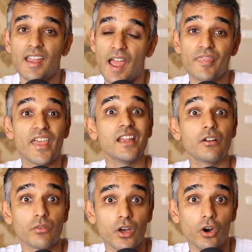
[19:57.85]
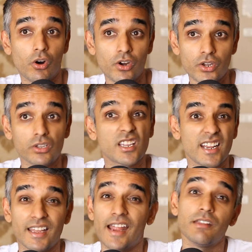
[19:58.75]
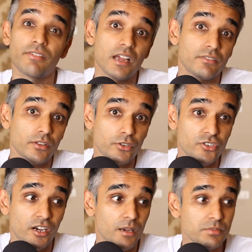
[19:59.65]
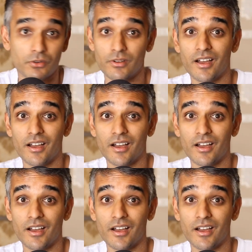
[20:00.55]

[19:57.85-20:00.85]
And they don't know, are you looking at 95 other jobs or